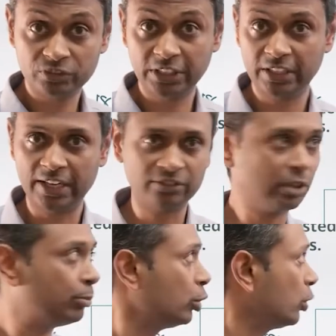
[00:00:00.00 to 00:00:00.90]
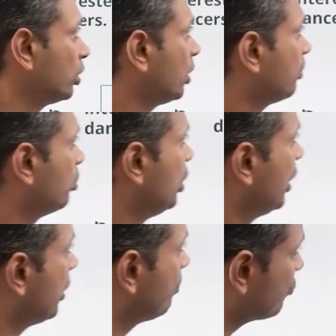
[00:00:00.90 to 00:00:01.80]
Singer and dancer put together.
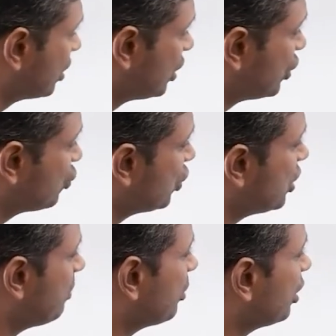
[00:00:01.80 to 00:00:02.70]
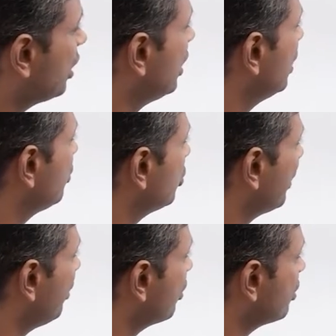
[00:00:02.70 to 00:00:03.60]
Brilliant. 60% of the girls who
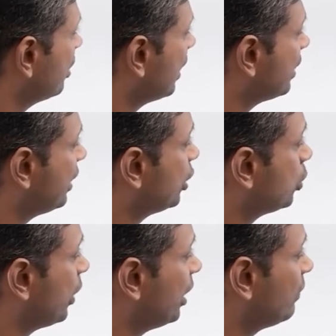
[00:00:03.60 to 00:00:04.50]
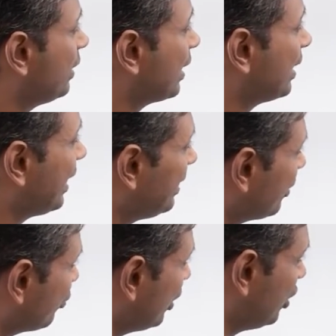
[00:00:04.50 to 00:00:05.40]
are interested in attending a two-day event are
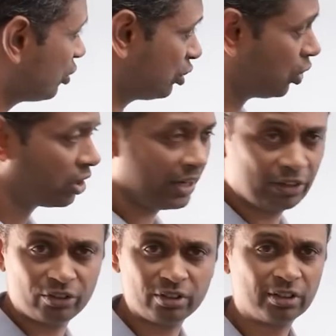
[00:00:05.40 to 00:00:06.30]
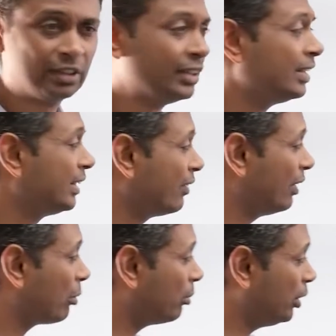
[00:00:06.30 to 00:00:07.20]
neither singers nor dancers. That
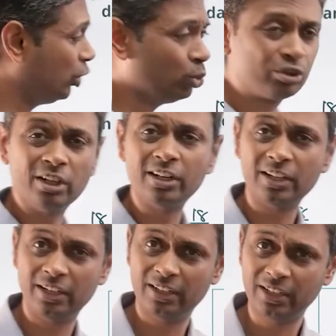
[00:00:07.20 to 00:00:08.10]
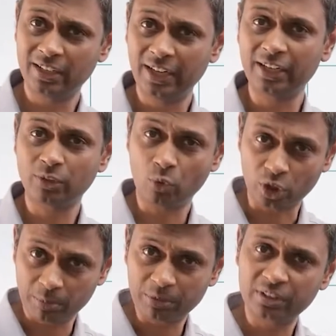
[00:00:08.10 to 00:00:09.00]
we'll probably use a little later.
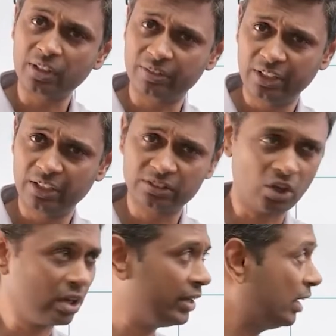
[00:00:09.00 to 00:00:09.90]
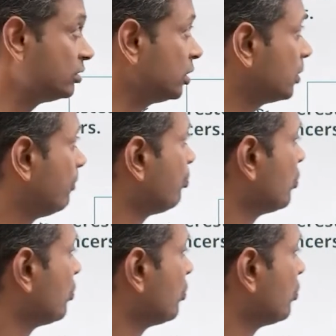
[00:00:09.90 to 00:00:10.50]
40% are singers or dancers.